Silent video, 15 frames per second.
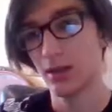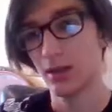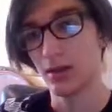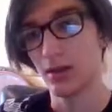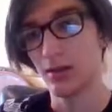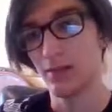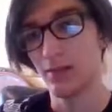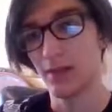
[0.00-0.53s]

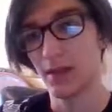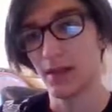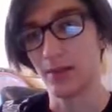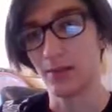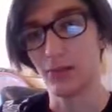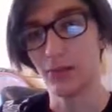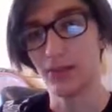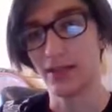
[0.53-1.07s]
And
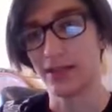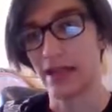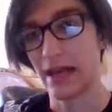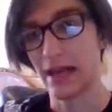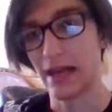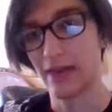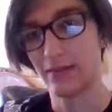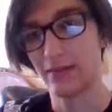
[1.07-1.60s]
I'm really
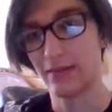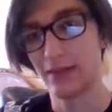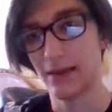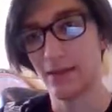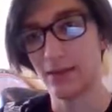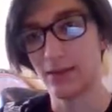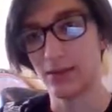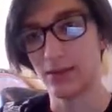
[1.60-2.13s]
not
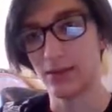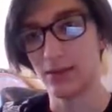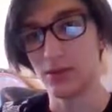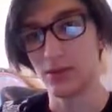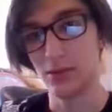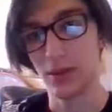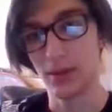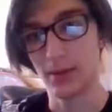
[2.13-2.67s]
feeling too
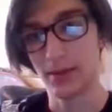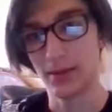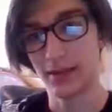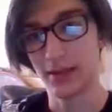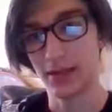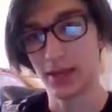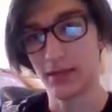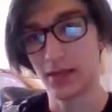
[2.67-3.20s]
great about the
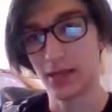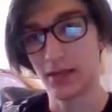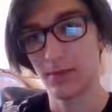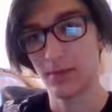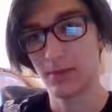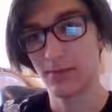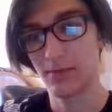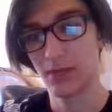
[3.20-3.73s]
game yet.
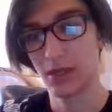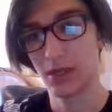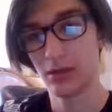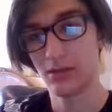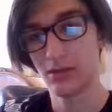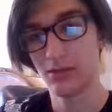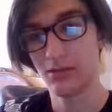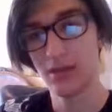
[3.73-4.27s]

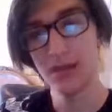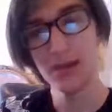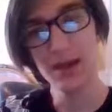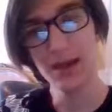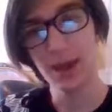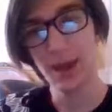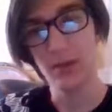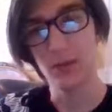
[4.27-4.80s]
Maybe
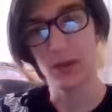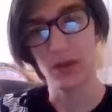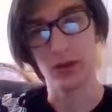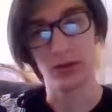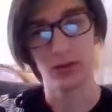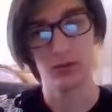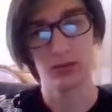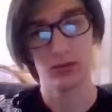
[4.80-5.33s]
I am
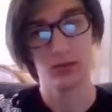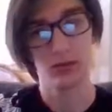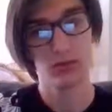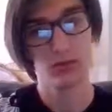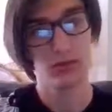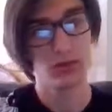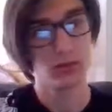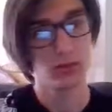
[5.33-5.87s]
though,
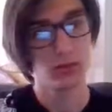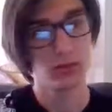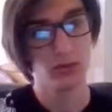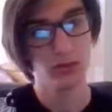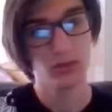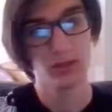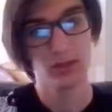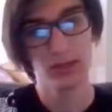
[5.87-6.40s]

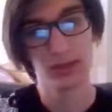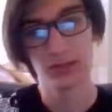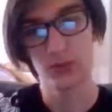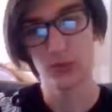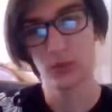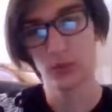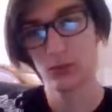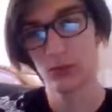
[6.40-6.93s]
because
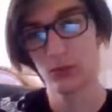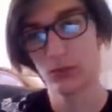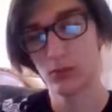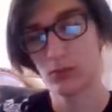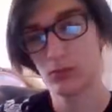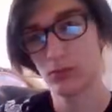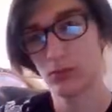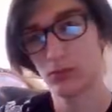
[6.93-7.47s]
what
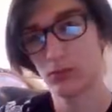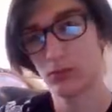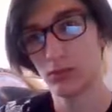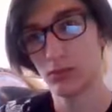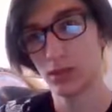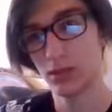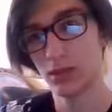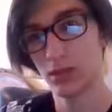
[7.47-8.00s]

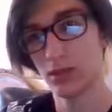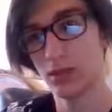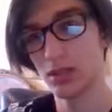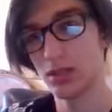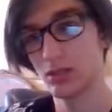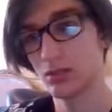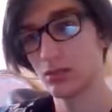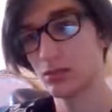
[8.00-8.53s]
are you gonna
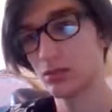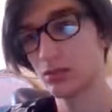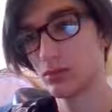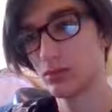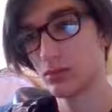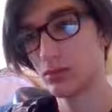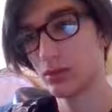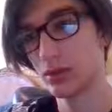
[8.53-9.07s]
do?
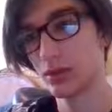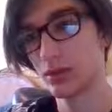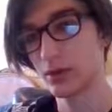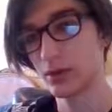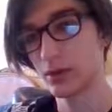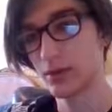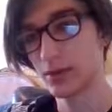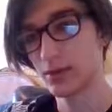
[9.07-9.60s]
Oh, you're
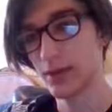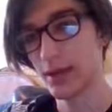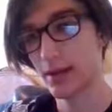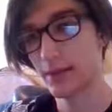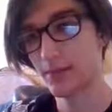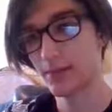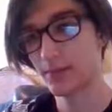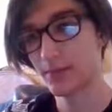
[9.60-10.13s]
gonna do
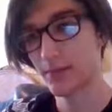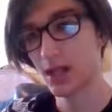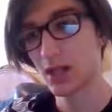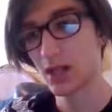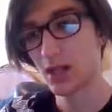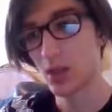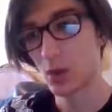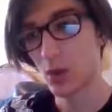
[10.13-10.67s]
that.
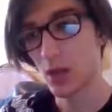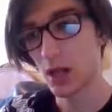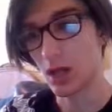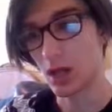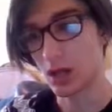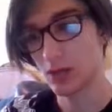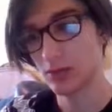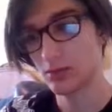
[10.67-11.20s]

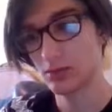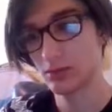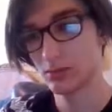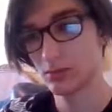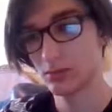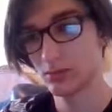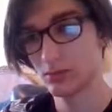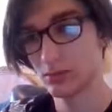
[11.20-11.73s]
Well,
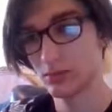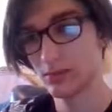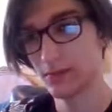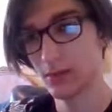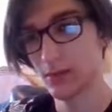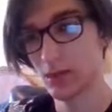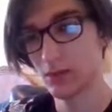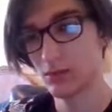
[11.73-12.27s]

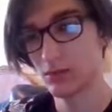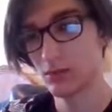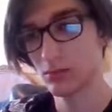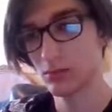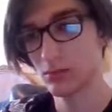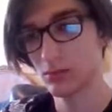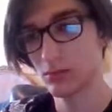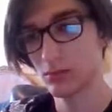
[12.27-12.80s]
fine.
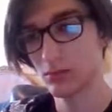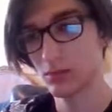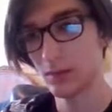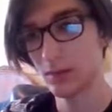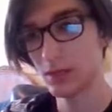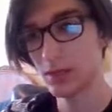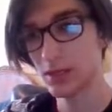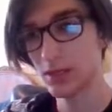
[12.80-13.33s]
I'm
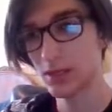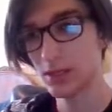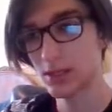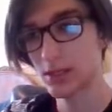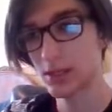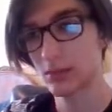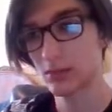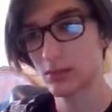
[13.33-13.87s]
gonna Dragon Dance
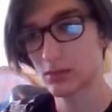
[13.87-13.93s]
again.